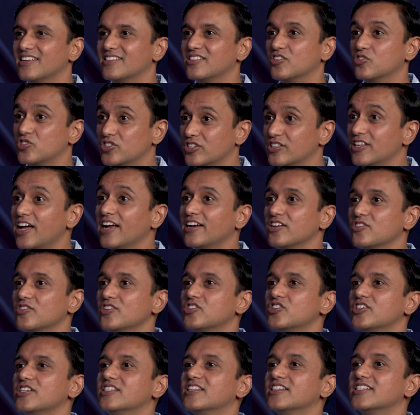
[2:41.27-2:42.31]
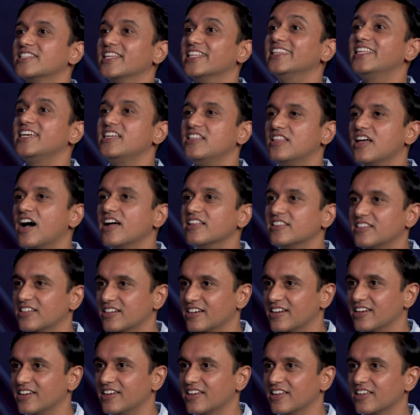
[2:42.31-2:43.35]
So that is why she's the
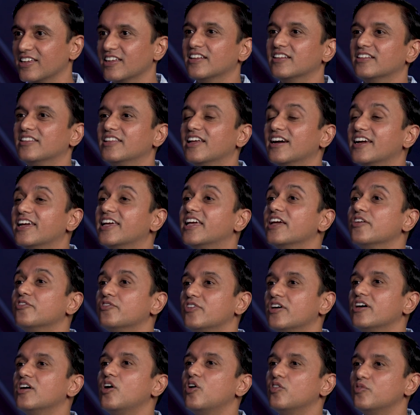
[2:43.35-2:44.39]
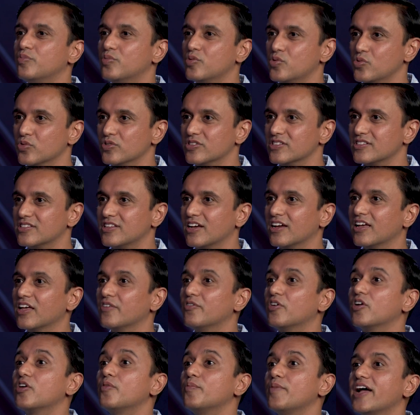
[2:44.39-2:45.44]
Siddhidatri, the giver of boons, the
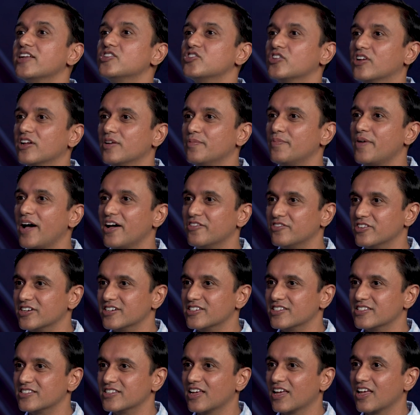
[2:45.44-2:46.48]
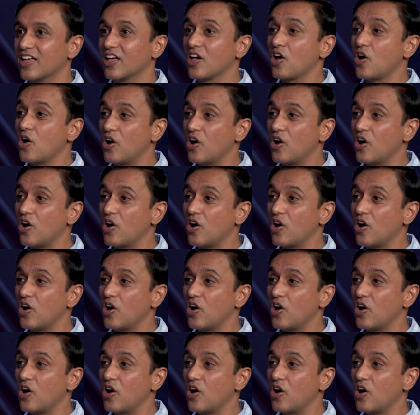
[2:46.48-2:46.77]
giver of magical powers. Yeah.